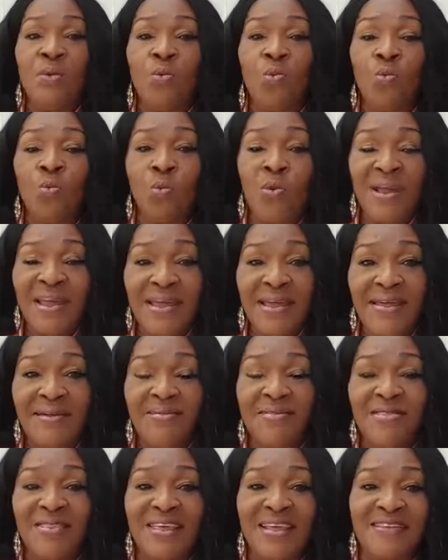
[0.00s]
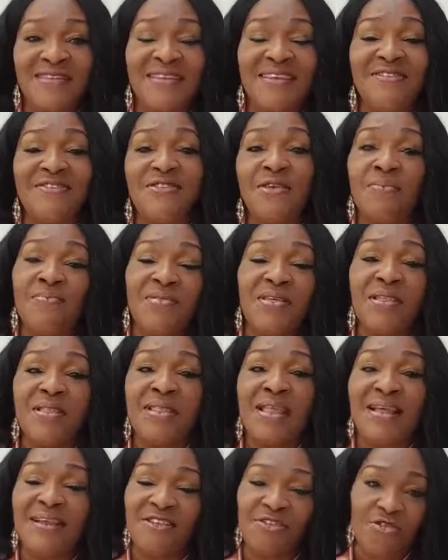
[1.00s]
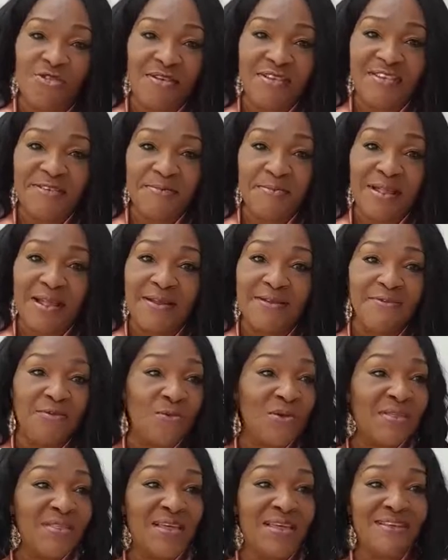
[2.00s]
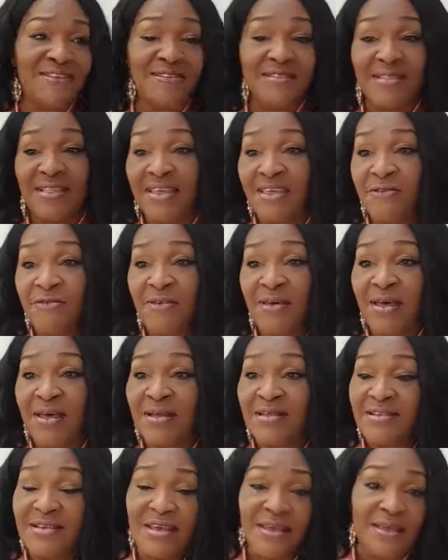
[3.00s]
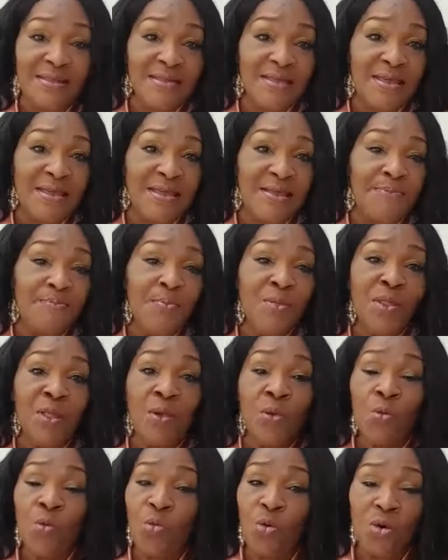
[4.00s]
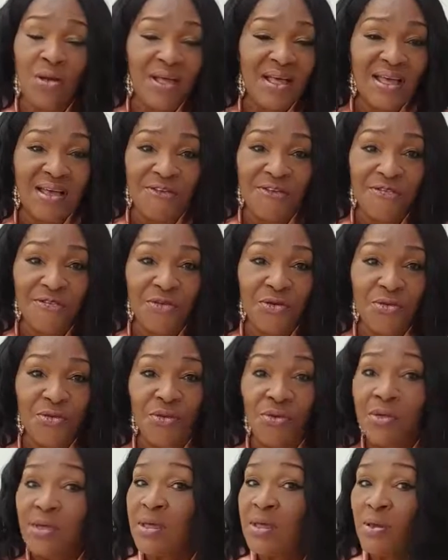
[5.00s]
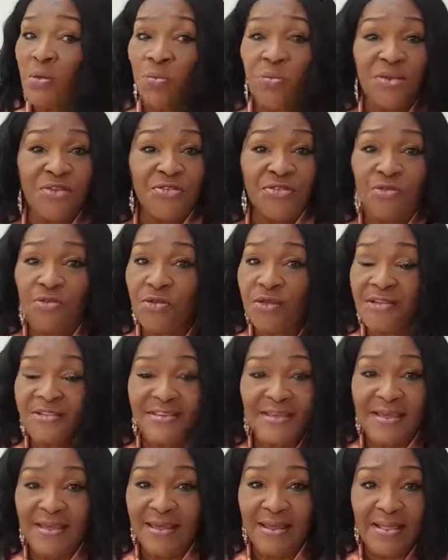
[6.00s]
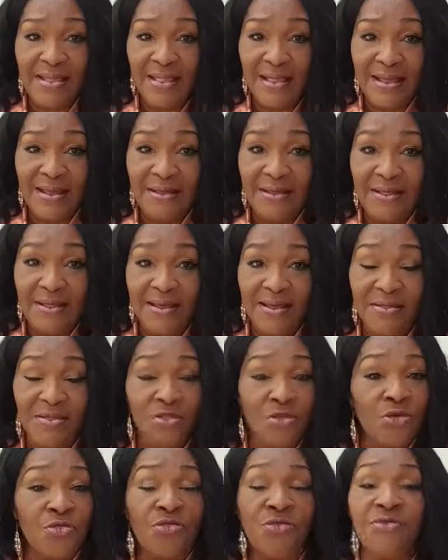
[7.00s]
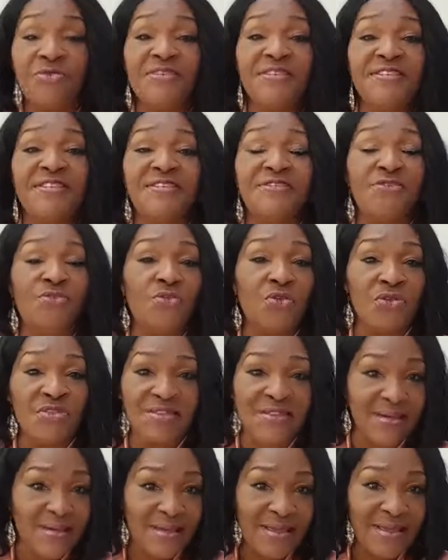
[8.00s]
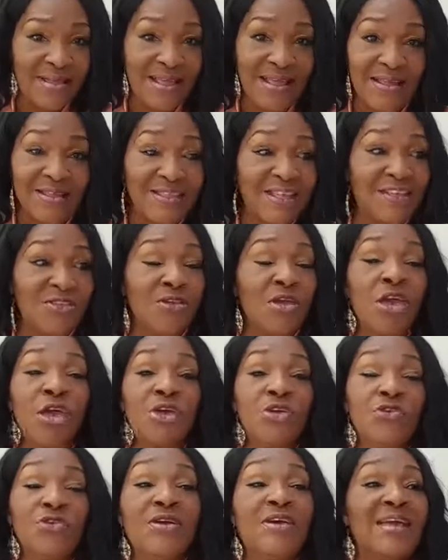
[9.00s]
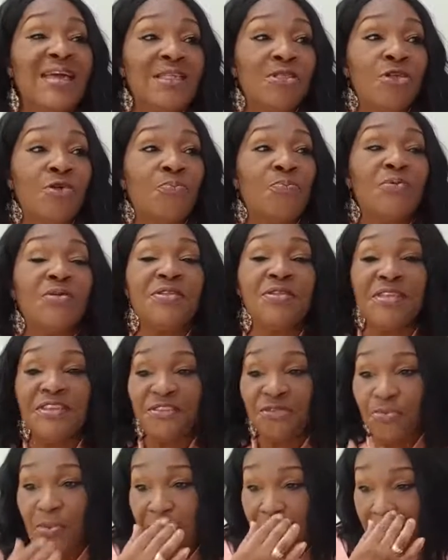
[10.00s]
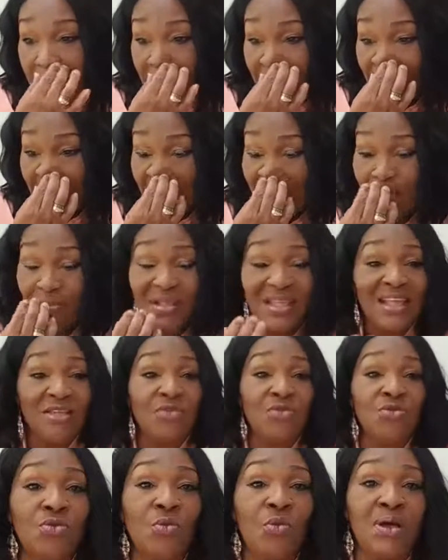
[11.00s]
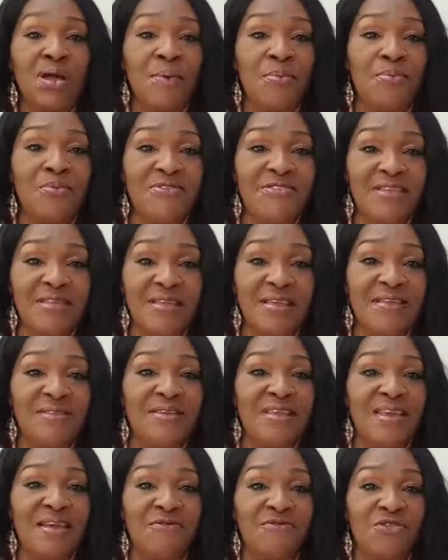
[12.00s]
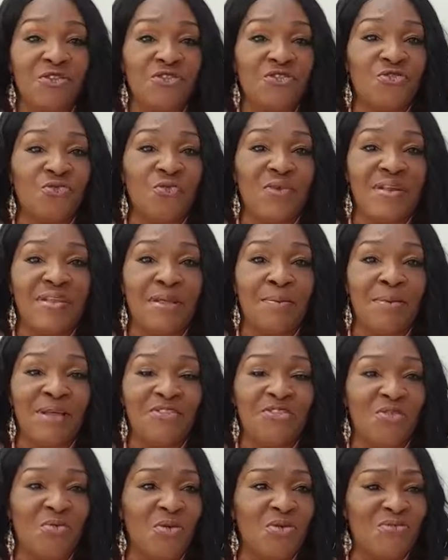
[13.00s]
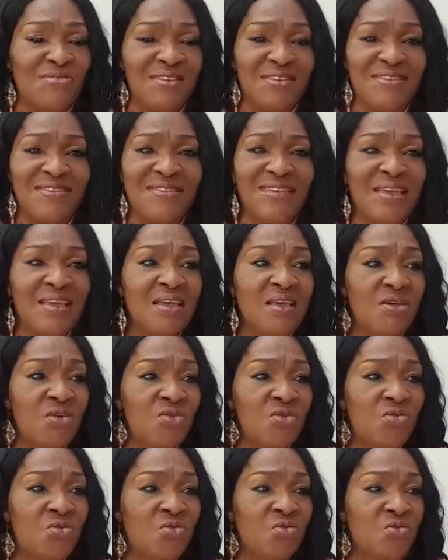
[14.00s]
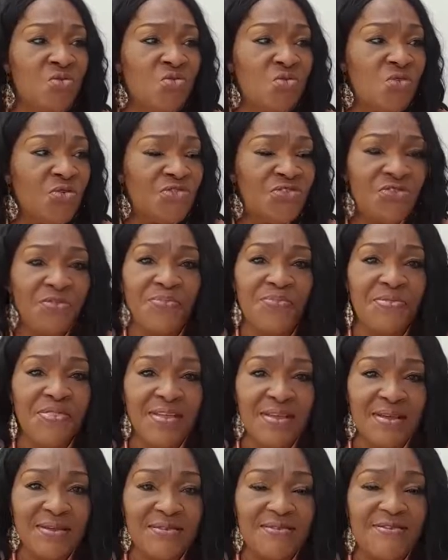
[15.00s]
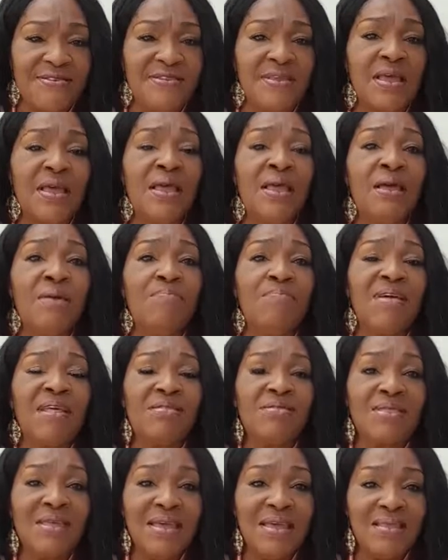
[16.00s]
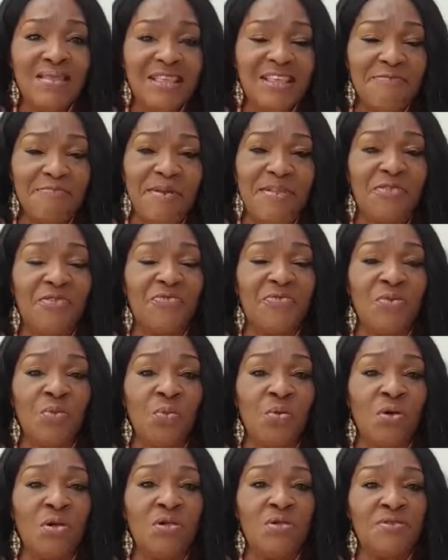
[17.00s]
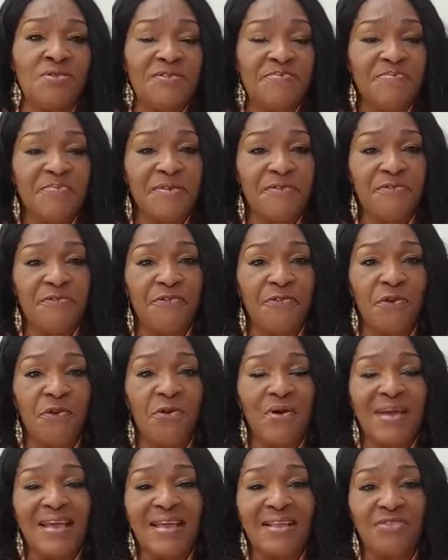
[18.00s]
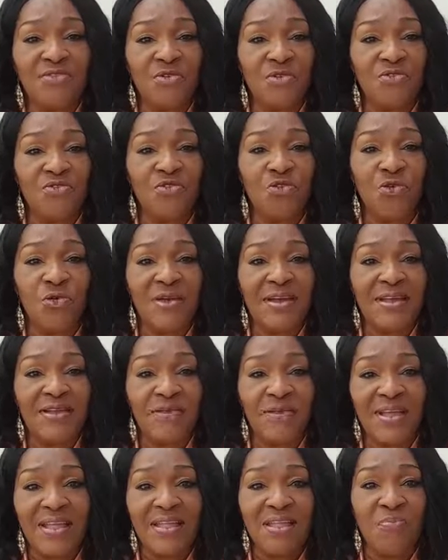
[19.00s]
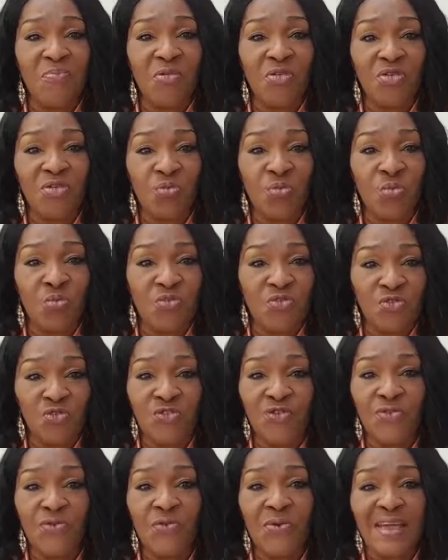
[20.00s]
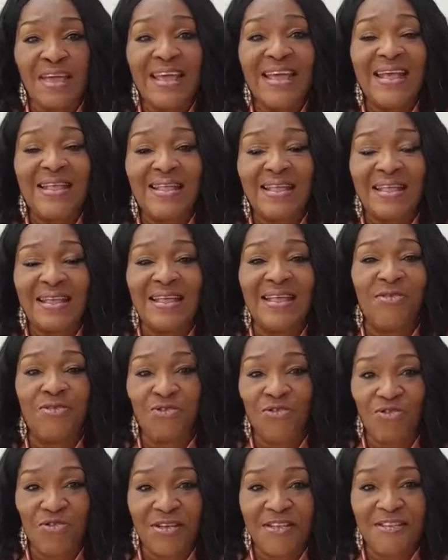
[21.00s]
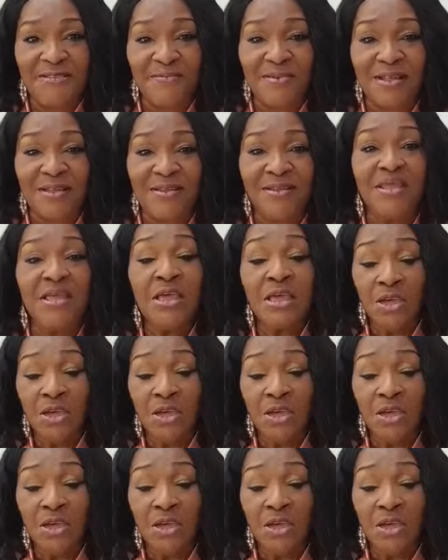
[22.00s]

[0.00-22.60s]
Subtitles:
where there's something like transplant, whether it's liver, kidney, what have you, we do not take it lightly. The authorities do not take it lightly. You cannot put it this way. I mean, I know what happens in India. I've just read about some of these gruesome things. But in this part of the world, before a doctor and anybody will do any kind of transplant,